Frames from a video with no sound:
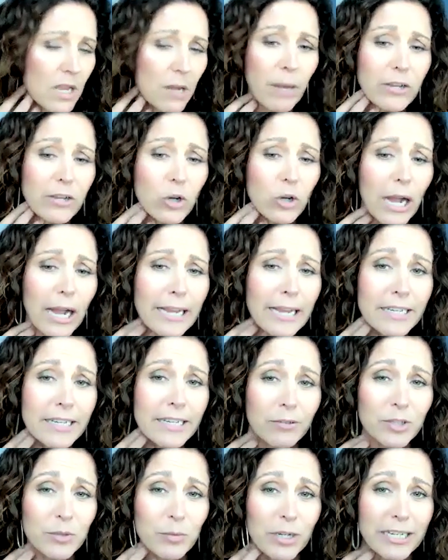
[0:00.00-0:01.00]
Michael Hyatt,
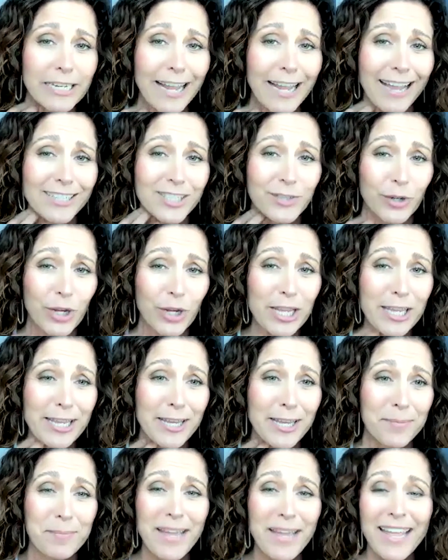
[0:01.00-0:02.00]
I was running ads for
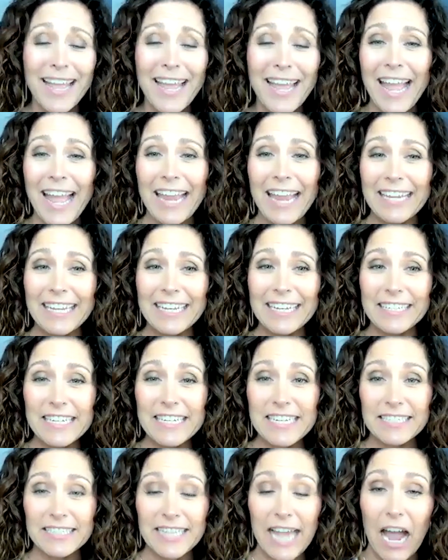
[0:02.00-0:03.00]
him, and
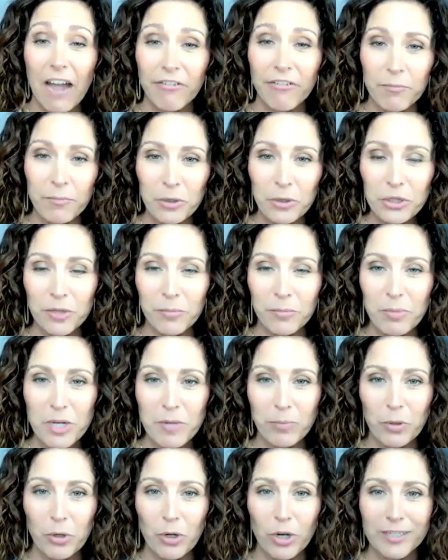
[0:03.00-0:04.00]
he has 500,000
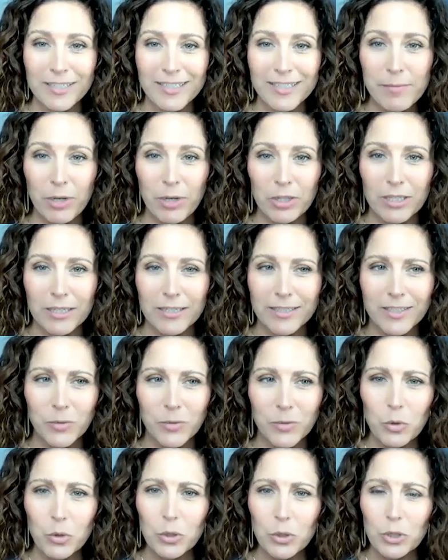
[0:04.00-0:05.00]
people on his email list.
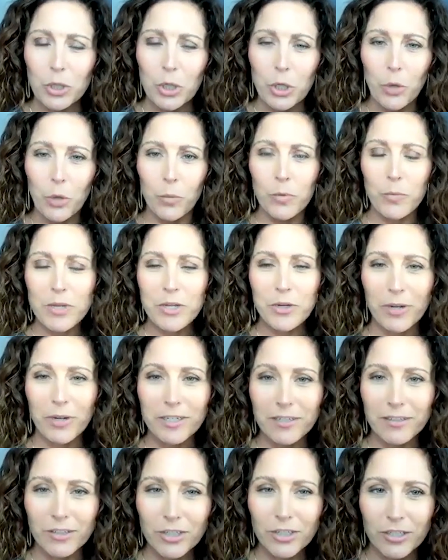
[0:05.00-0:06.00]
Well, when we
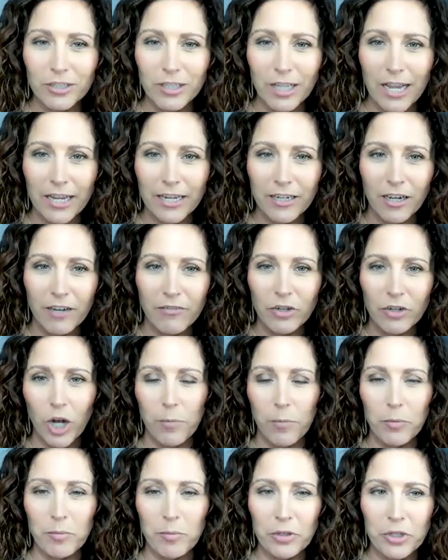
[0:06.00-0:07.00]
create a lookalike of a
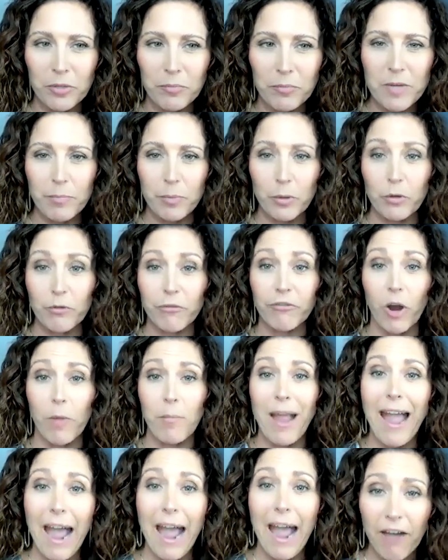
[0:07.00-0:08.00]
couple million people
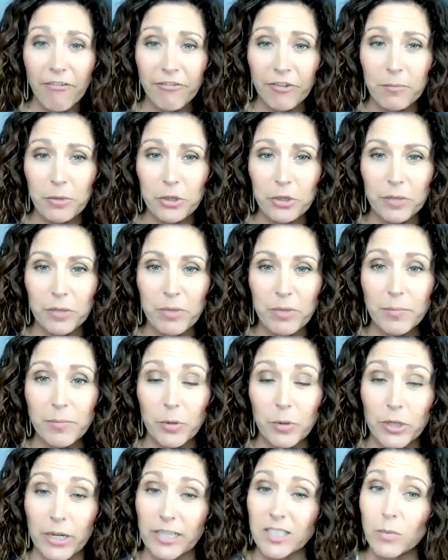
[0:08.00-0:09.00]
from 500,000
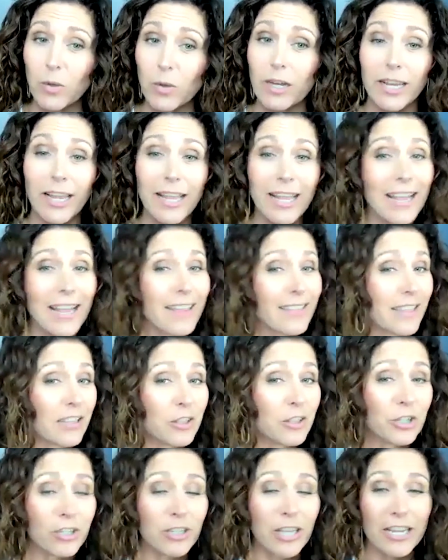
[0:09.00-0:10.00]
people, guess what? That
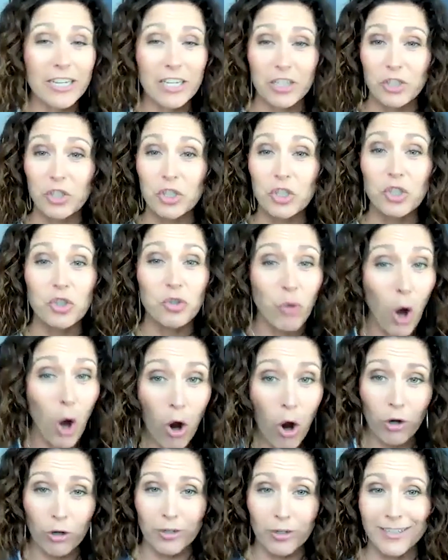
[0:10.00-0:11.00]
lookalike is
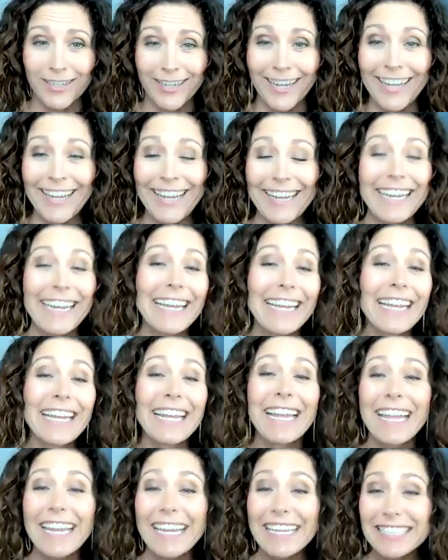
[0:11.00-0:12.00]
strong. Like,
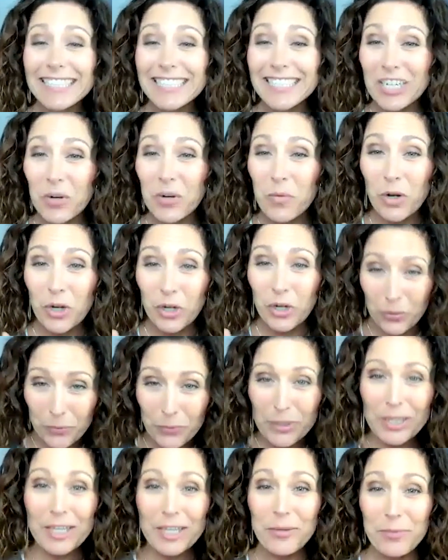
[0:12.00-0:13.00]
it's going to work
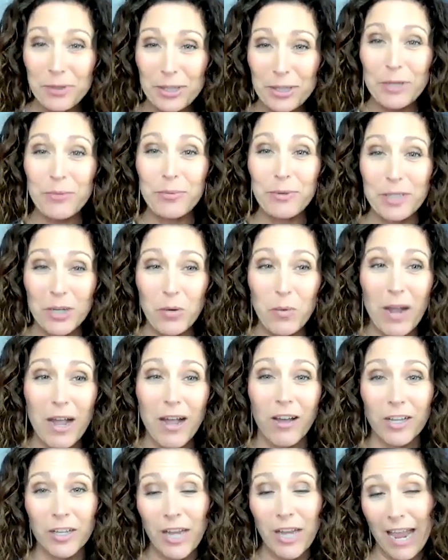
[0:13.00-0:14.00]
really, really, really
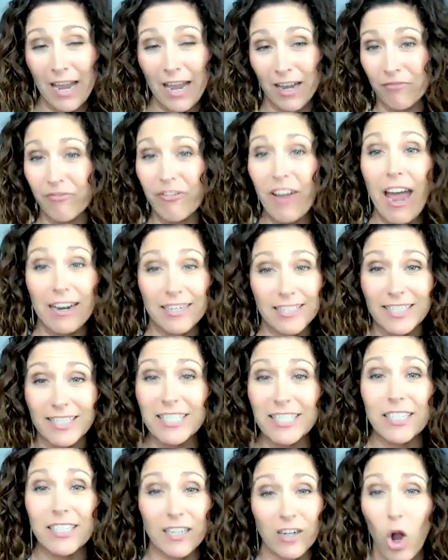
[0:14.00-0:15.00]
well. And in fact, it
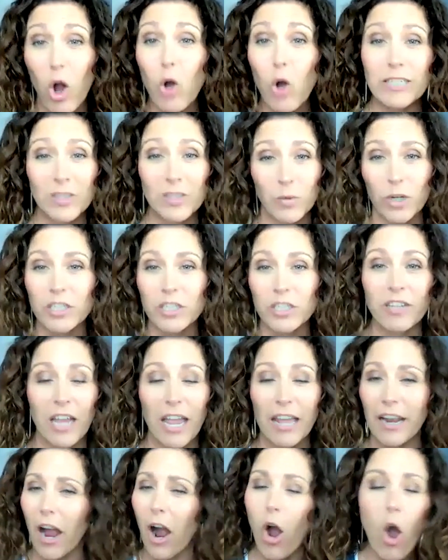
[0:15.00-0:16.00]
did. It always worked.
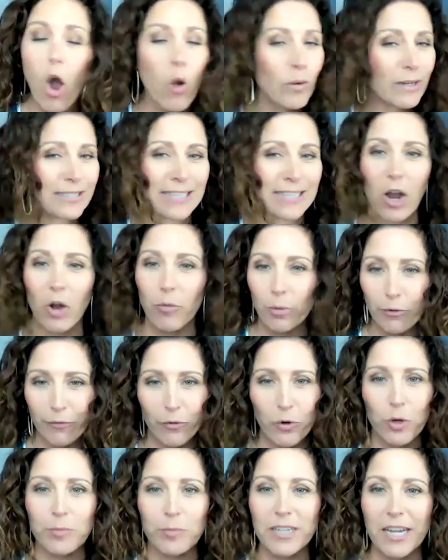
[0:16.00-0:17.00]
It always
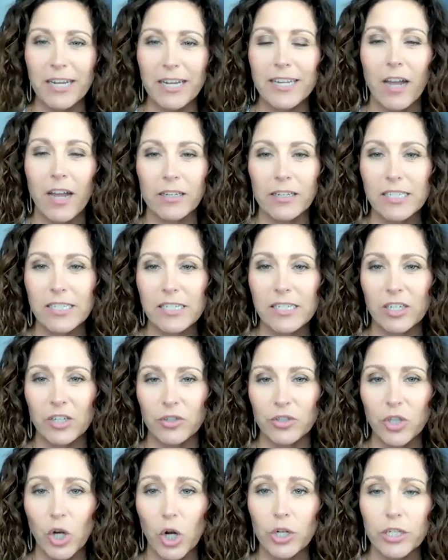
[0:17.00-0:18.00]
outperformed any kind of
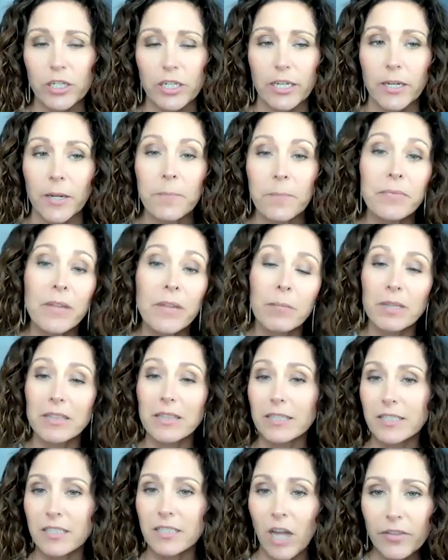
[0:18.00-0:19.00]
detailed targeting. But
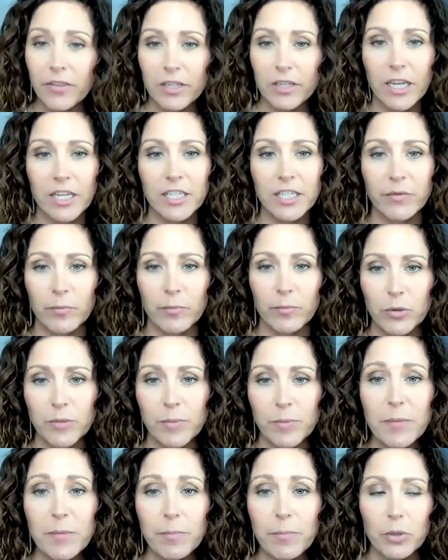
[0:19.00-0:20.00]
that's not the case for
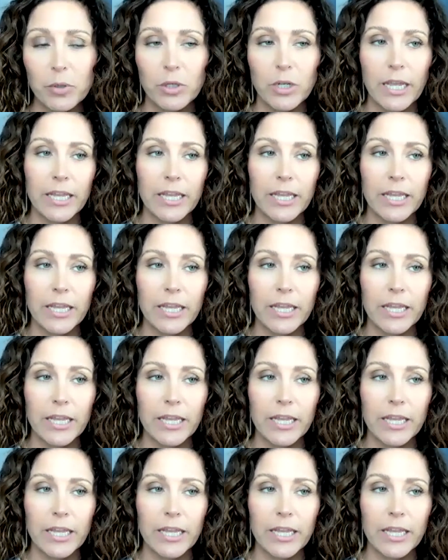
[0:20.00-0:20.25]
most people.